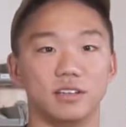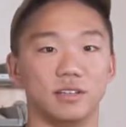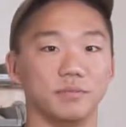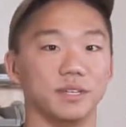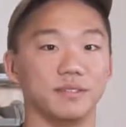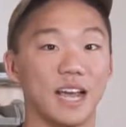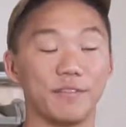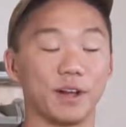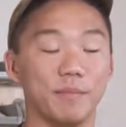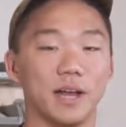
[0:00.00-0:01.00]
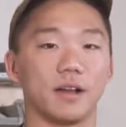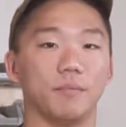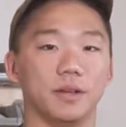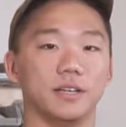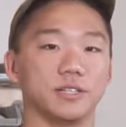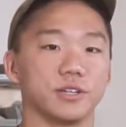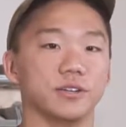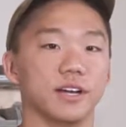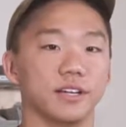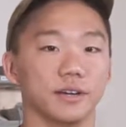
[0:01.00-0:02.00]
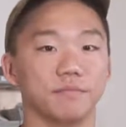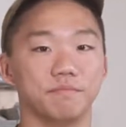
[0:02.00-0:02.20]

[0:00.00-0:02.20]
But having a backup plan is a good idea.